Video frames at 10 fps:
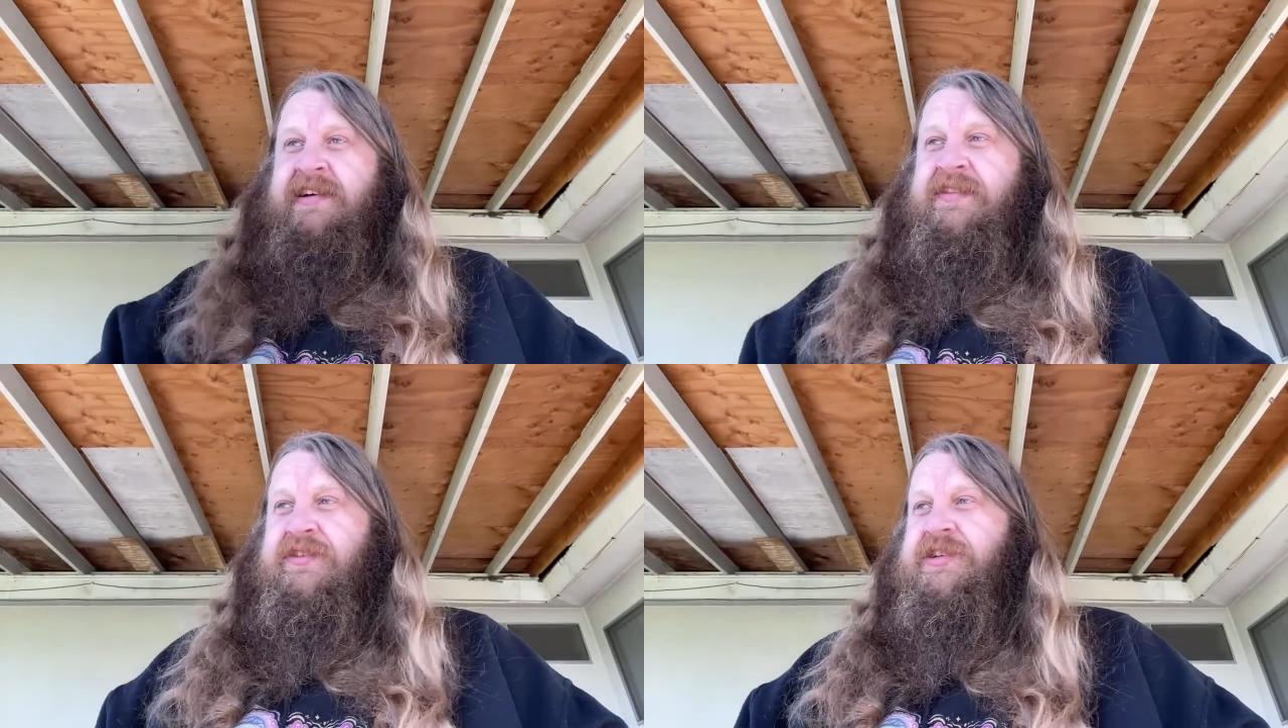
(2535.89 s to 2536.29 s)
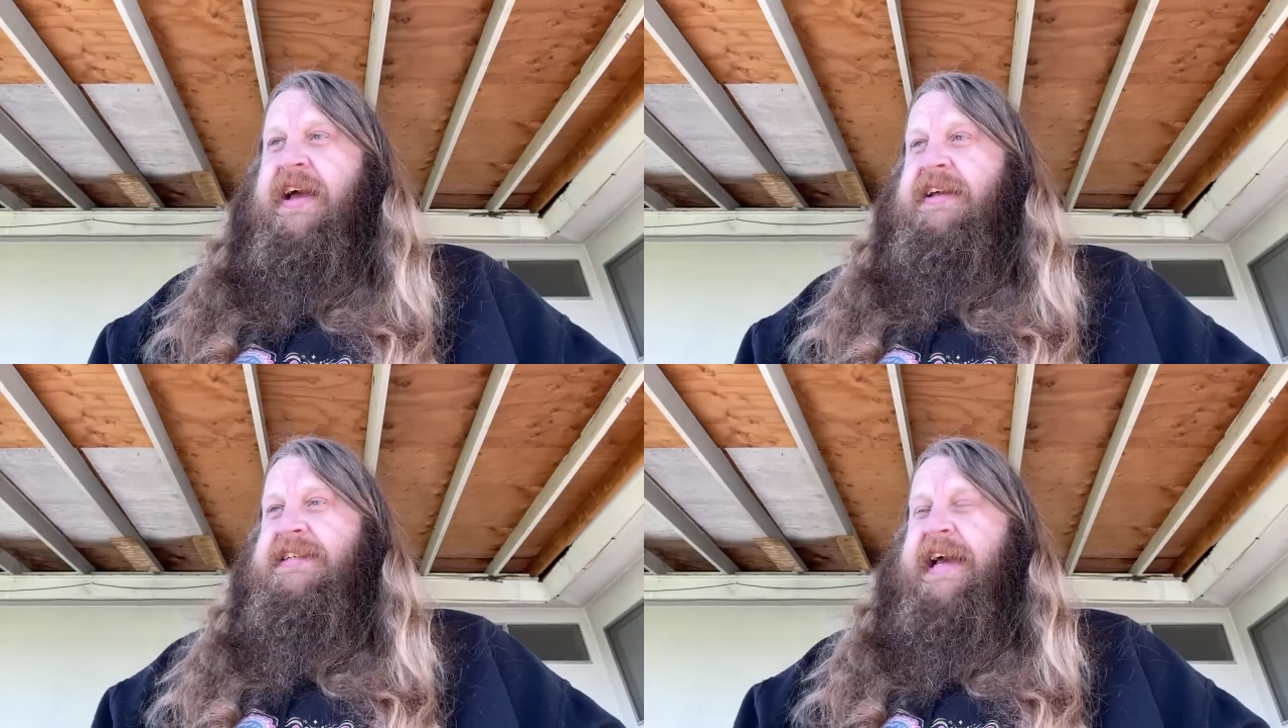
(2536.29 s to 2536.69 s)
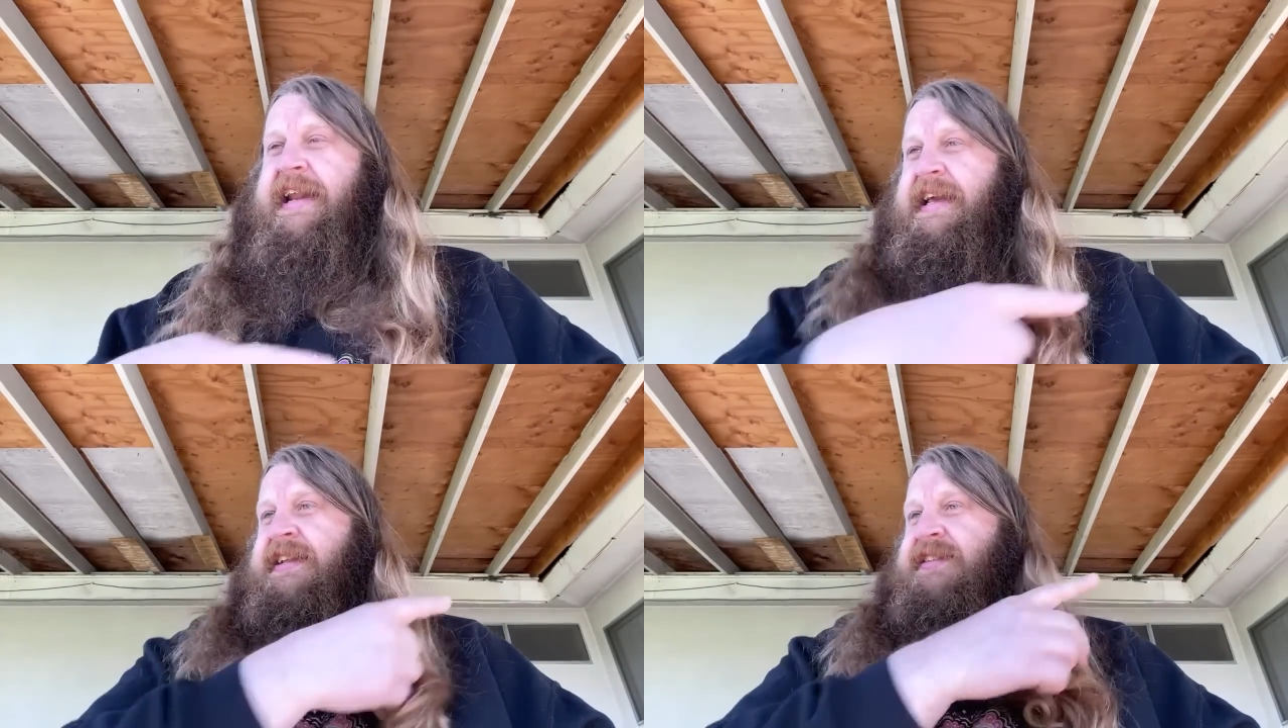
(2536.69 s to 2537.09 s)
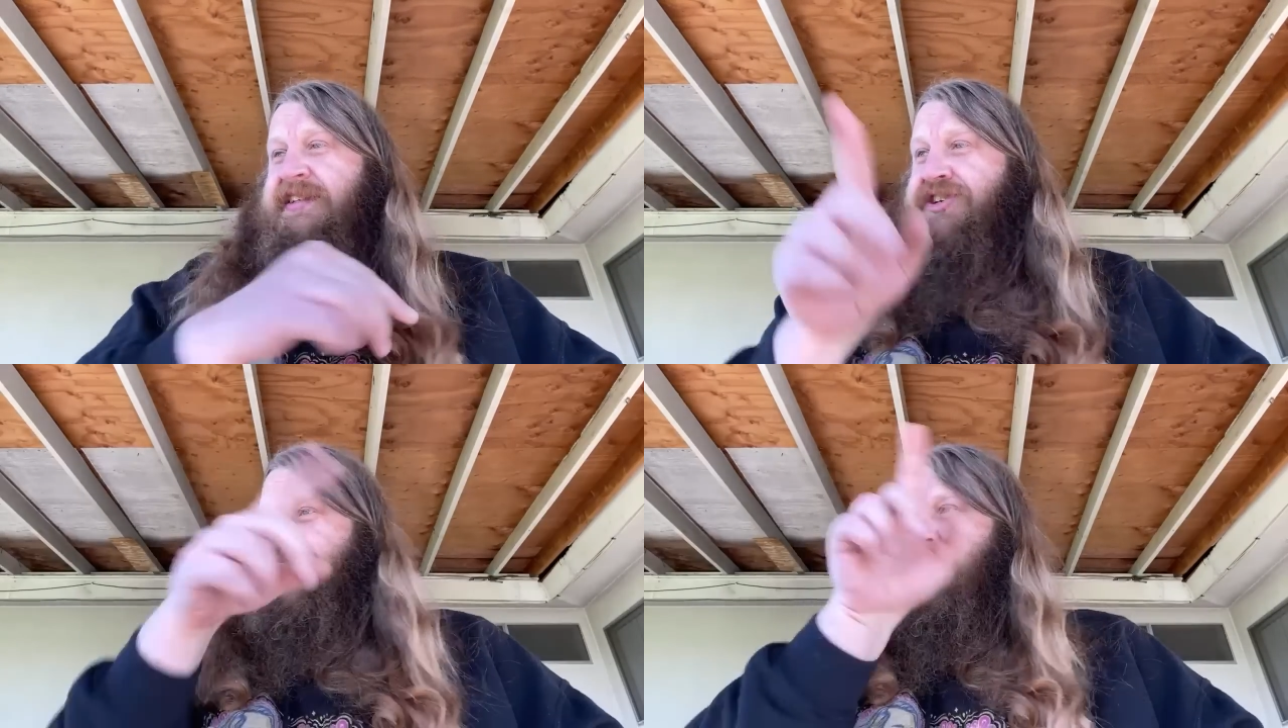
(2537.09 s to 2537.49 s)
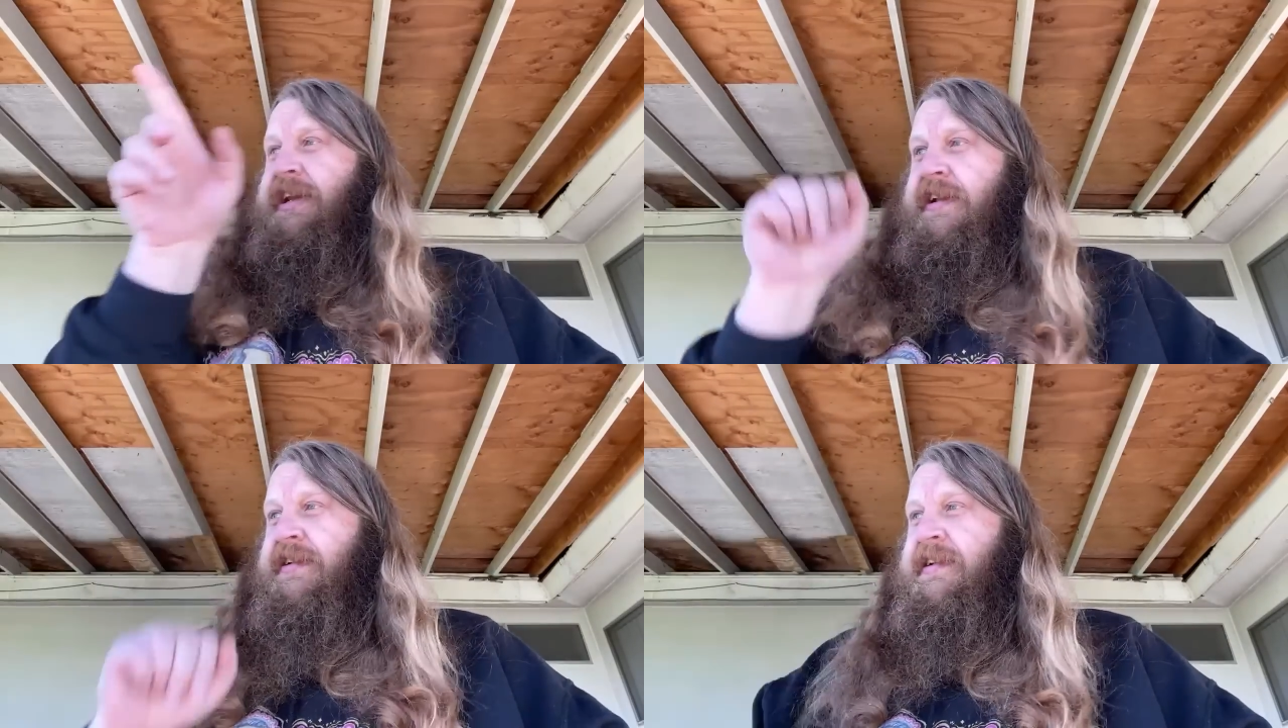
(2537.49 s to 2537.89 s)
There's like dead ends and
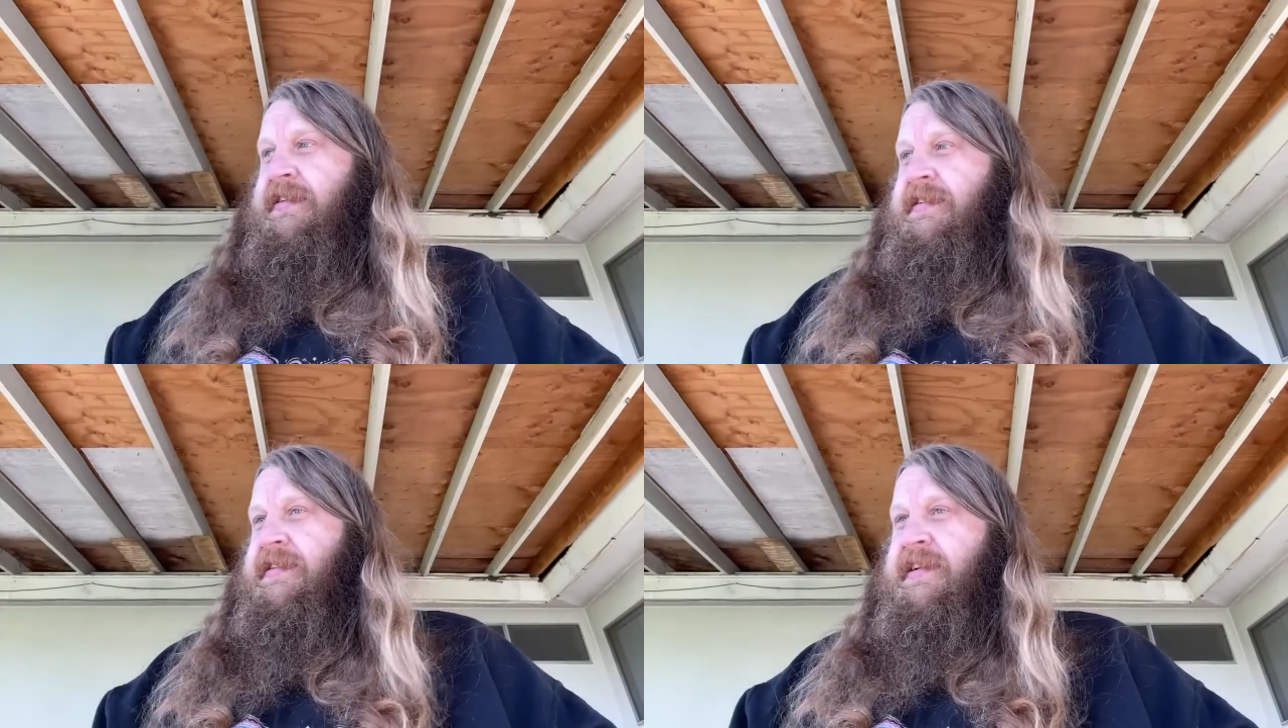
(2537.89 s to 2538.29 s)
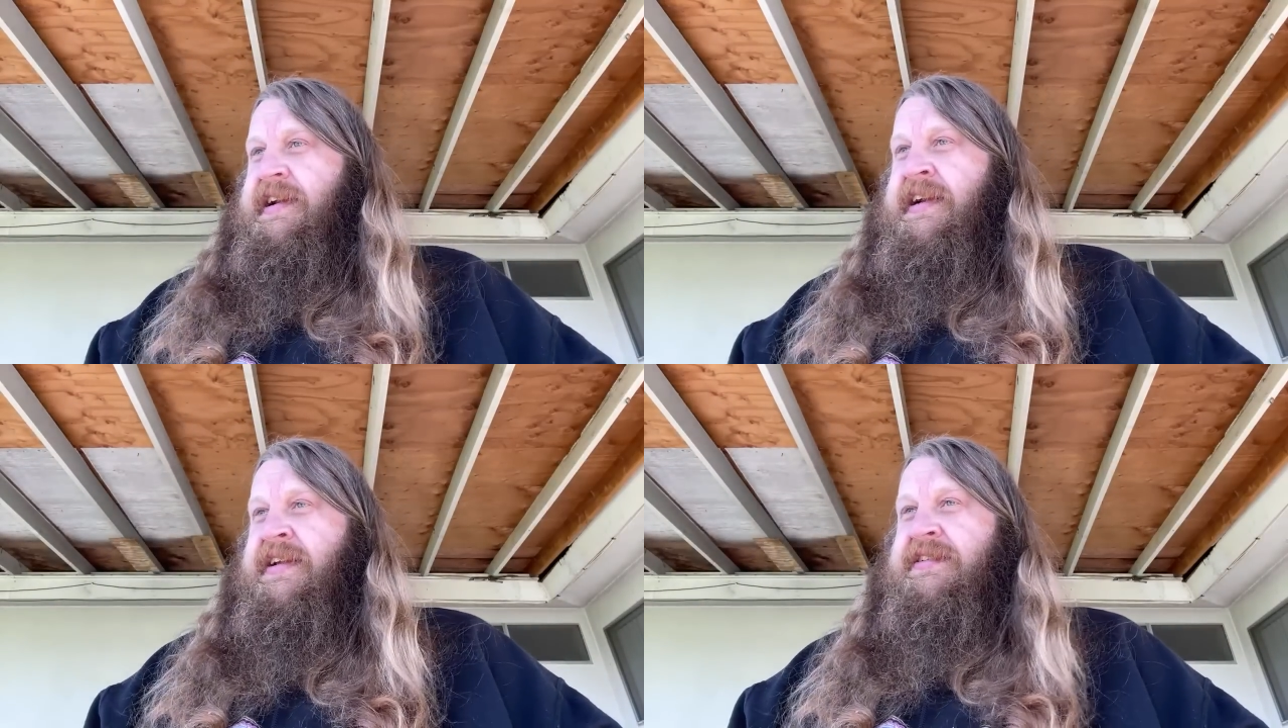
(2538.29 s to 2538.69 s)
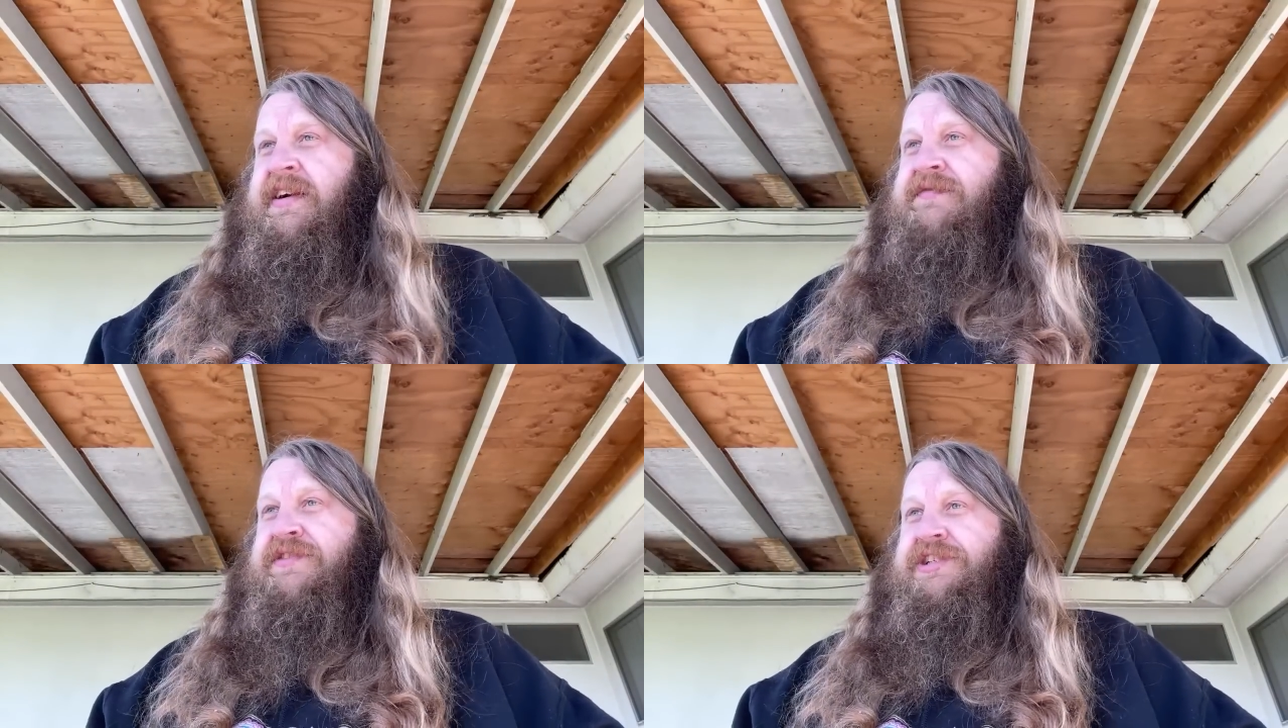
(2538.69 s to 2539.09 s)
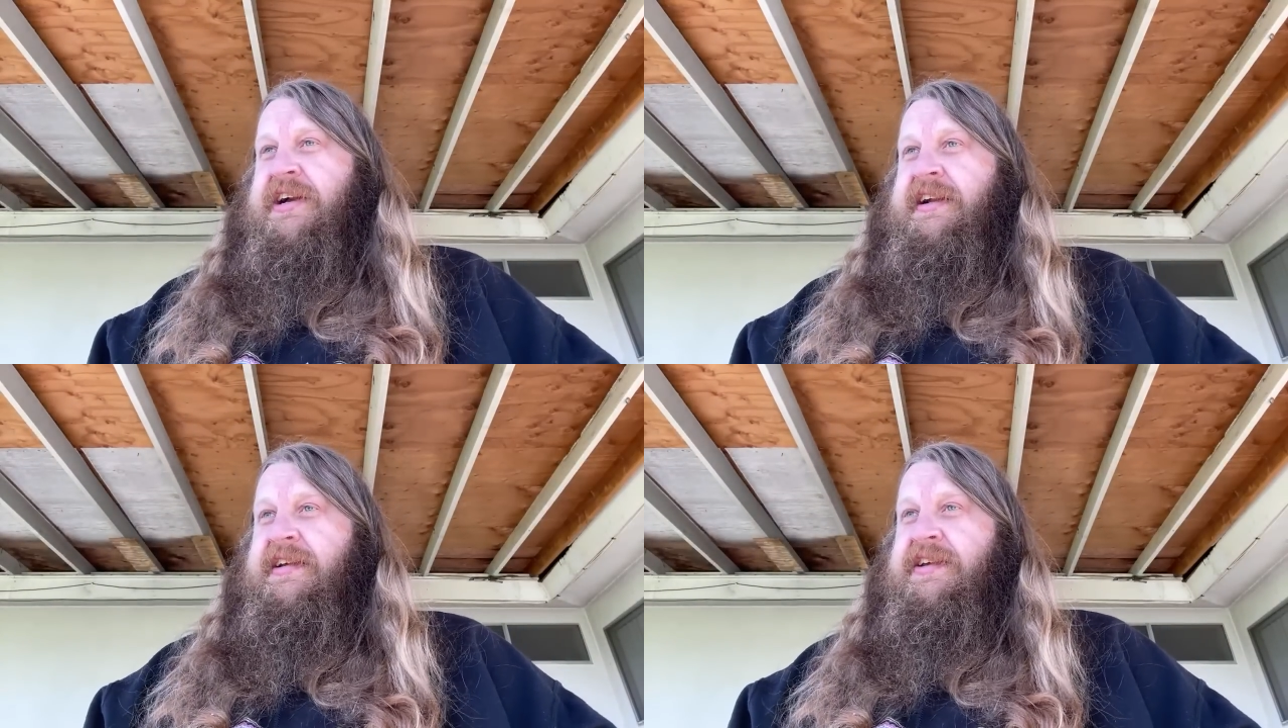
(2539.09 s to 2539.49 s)
shit in a duck vagina.